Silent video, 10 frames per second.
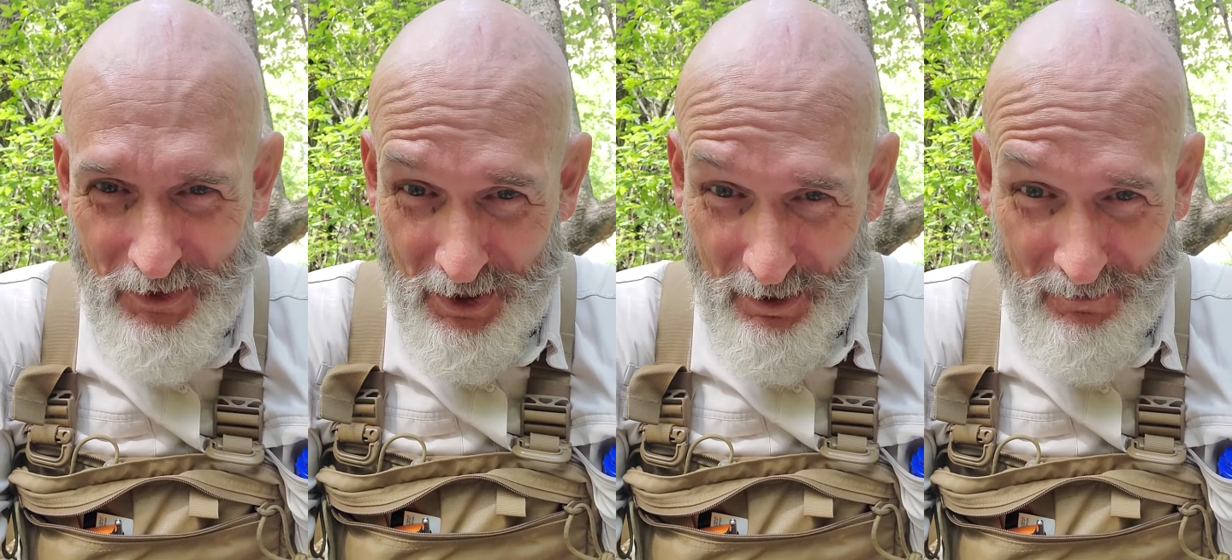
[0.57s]

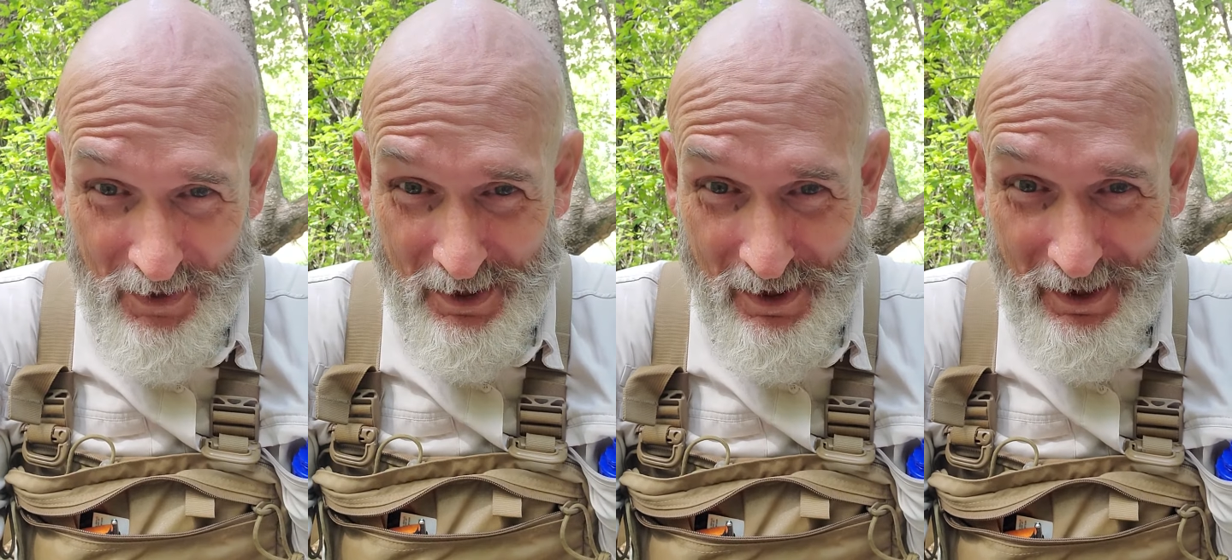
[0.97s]
Dear
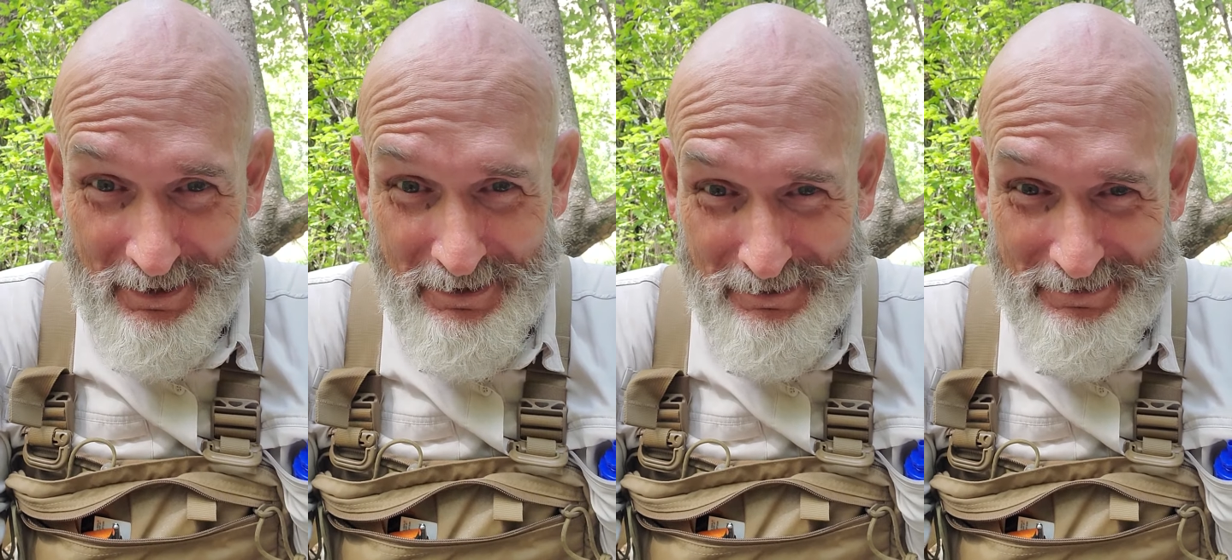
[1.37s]
vlog,
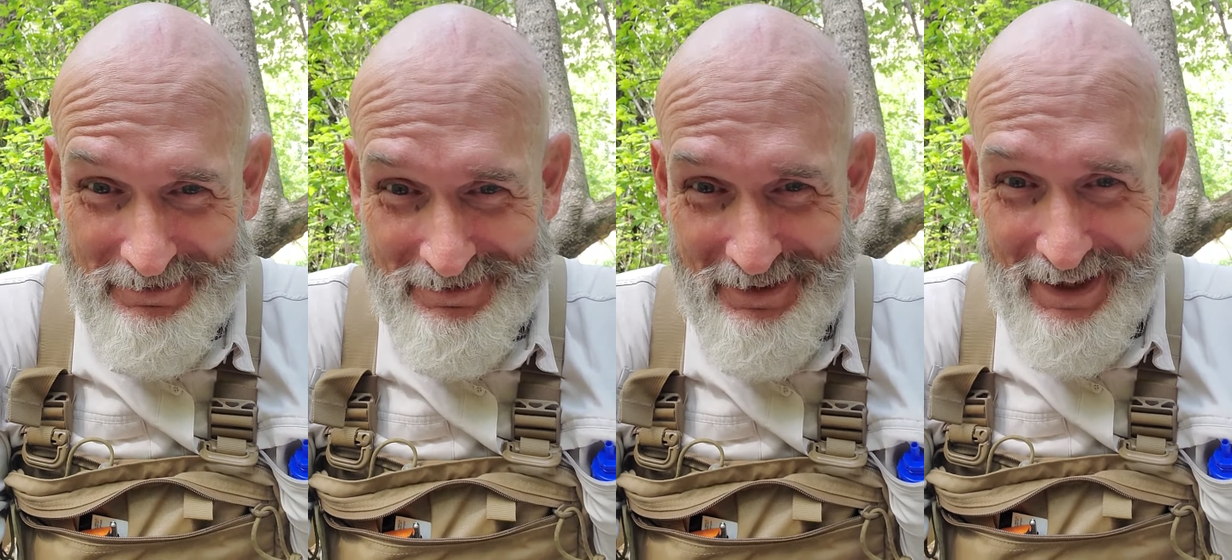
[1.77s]

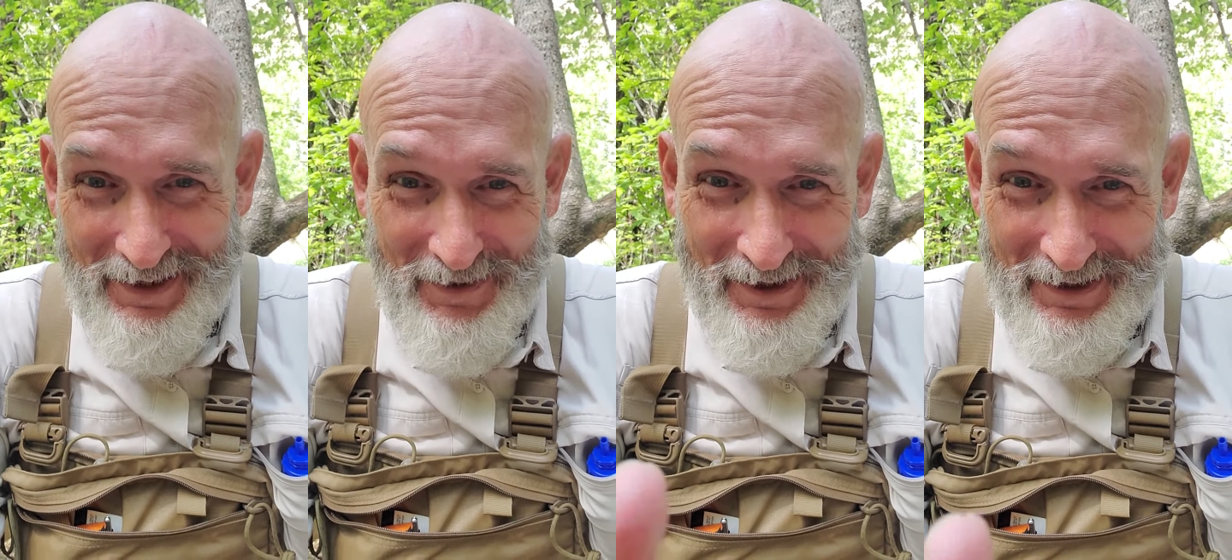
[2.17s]

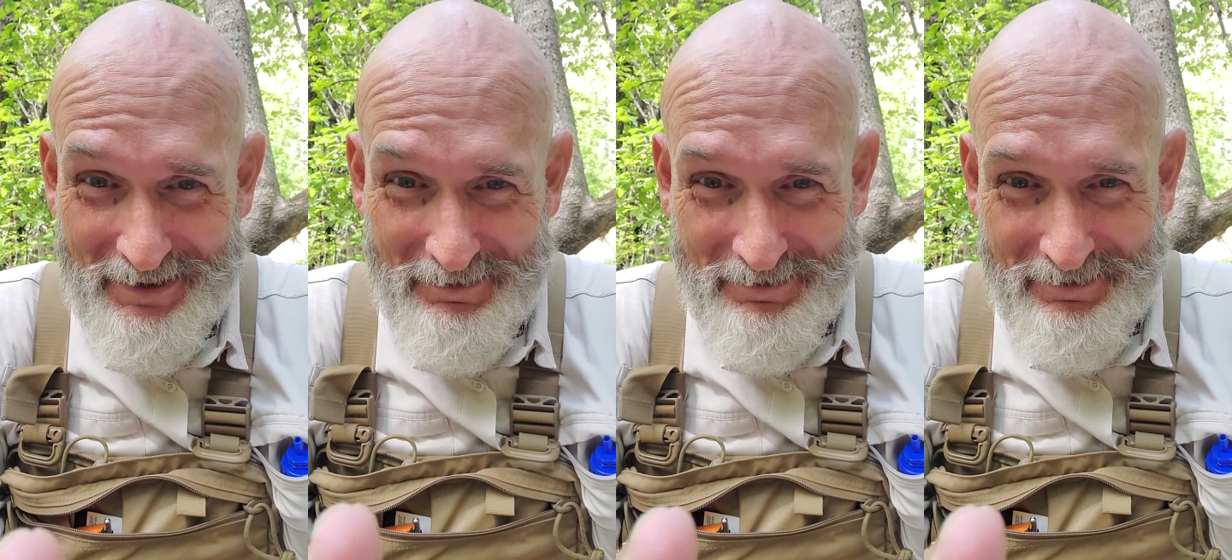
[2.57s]
and the
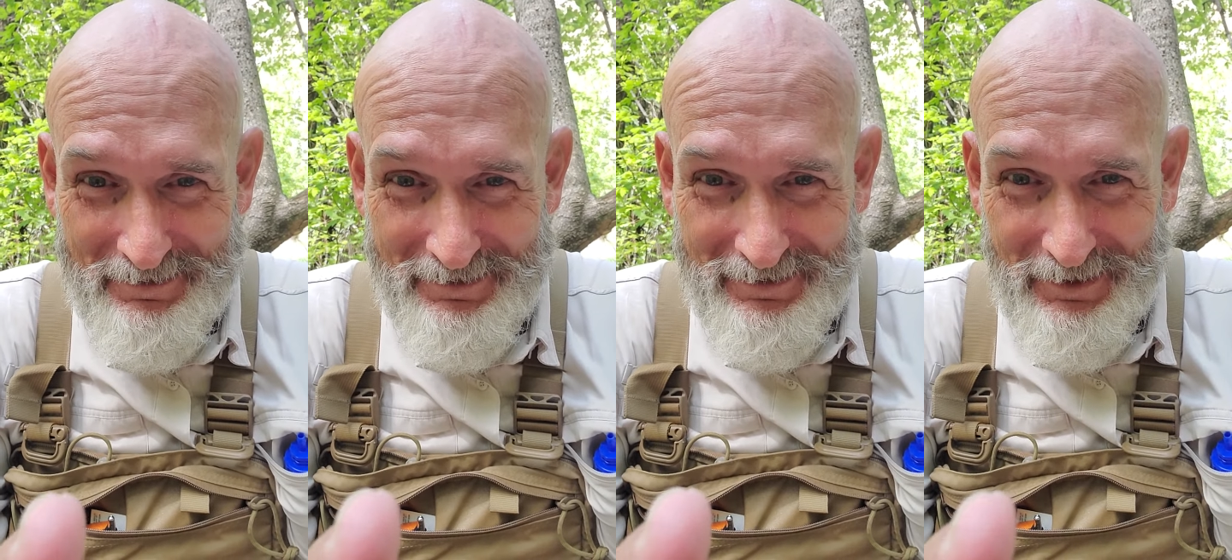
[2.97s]

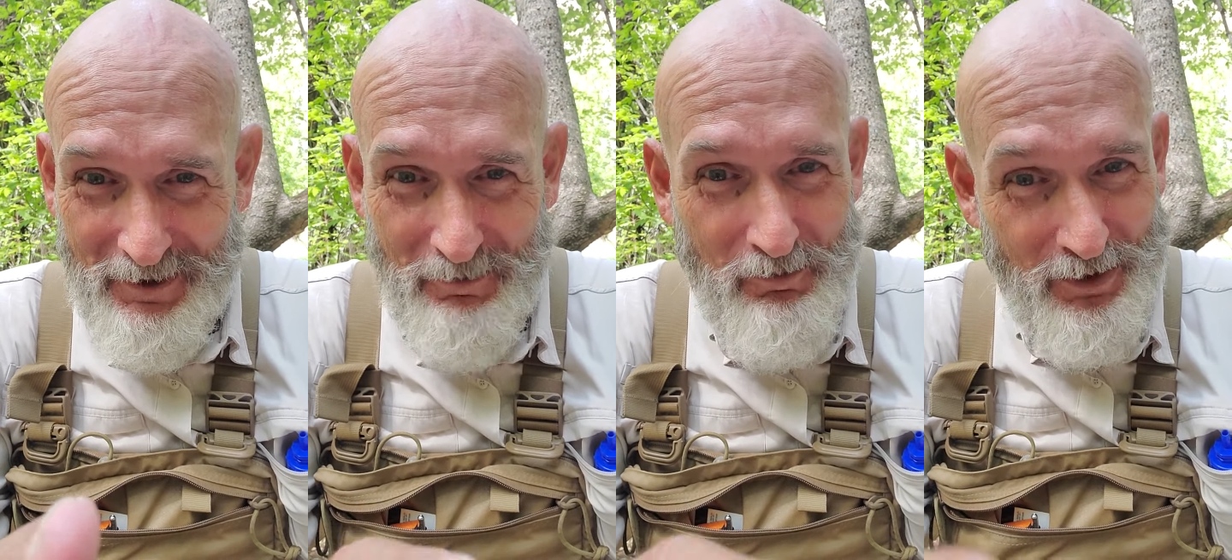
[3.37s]

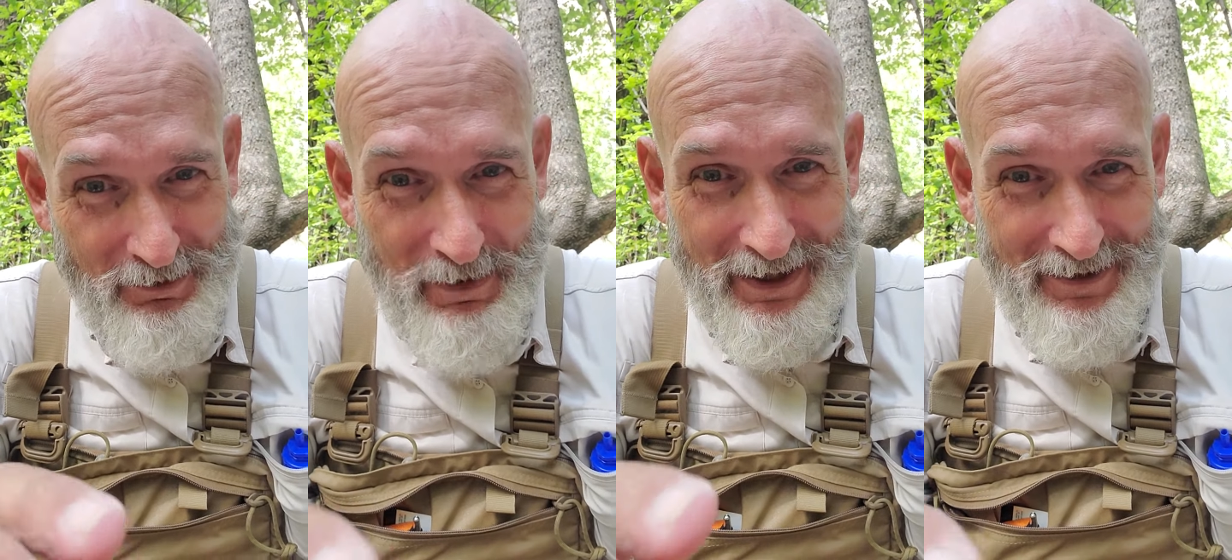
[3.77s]

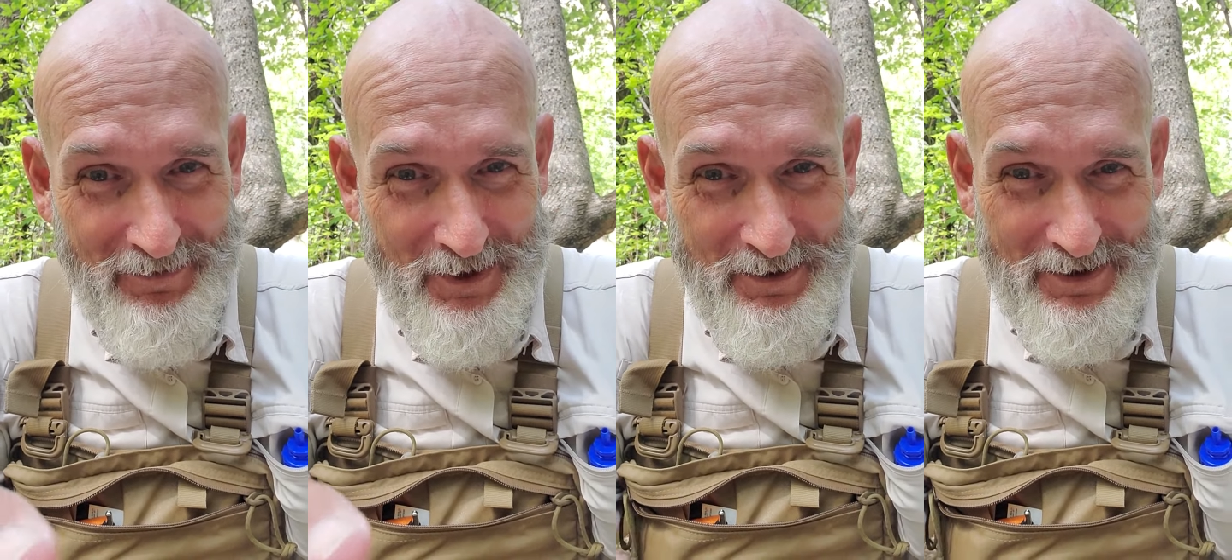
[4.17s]
prospective
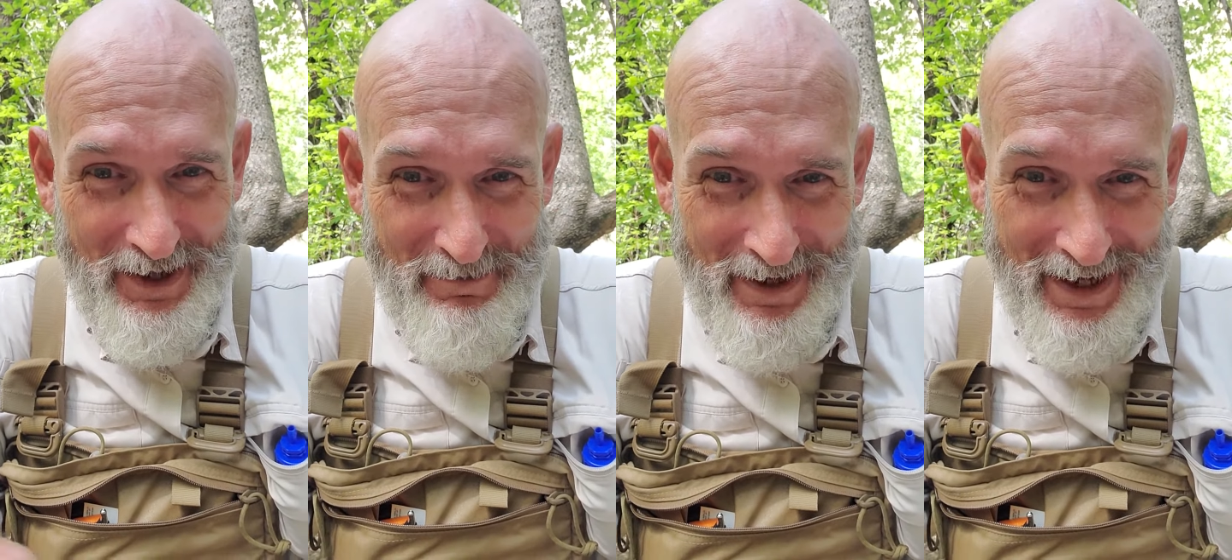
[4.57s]
viewers
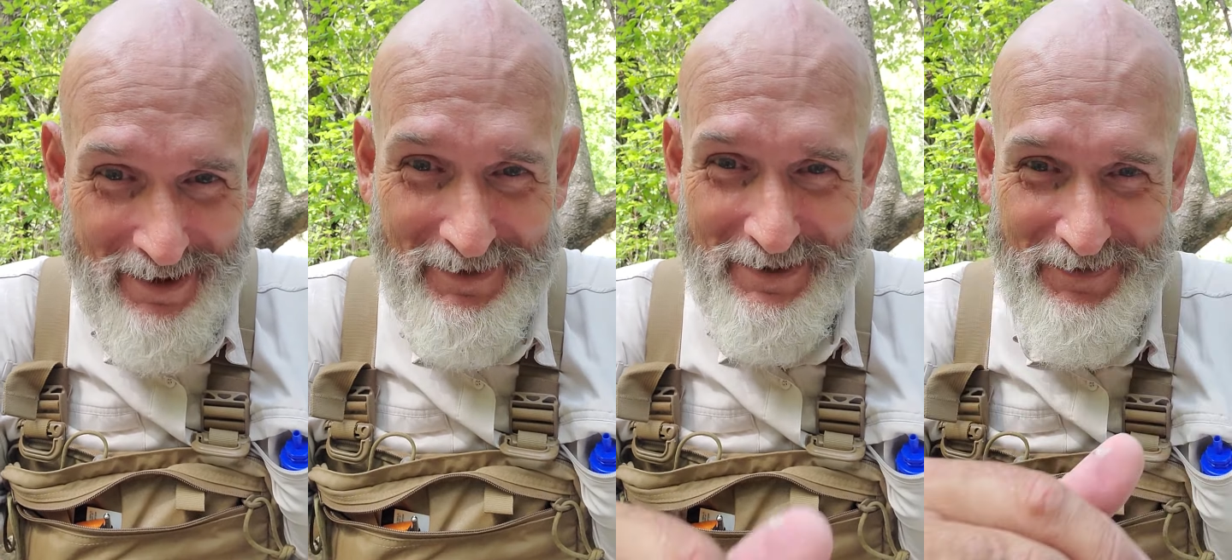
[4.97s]
I may
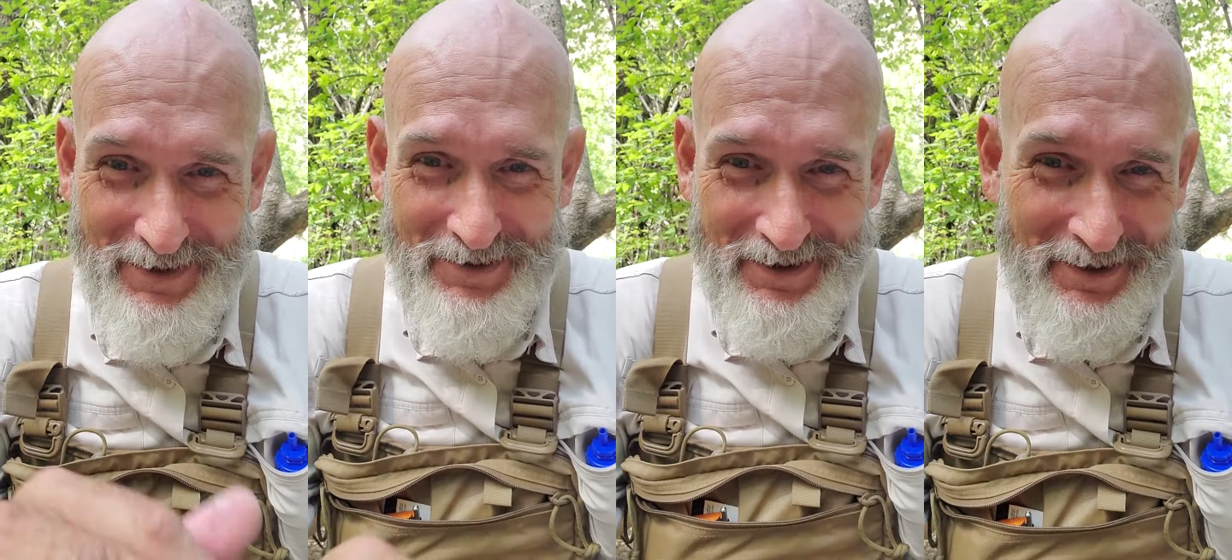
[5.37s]
have in the
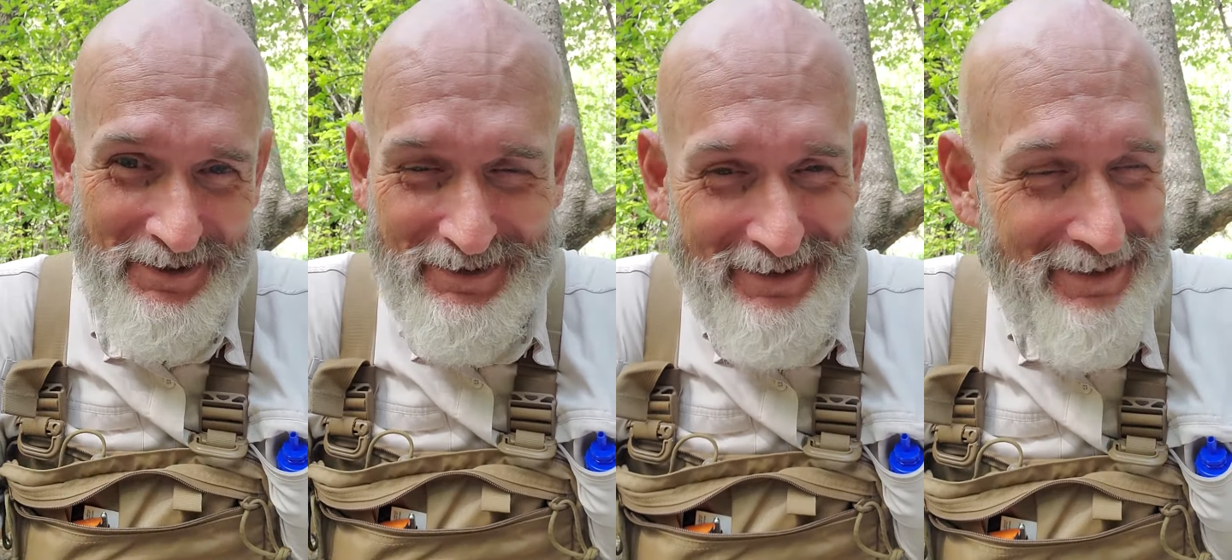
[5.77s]
future,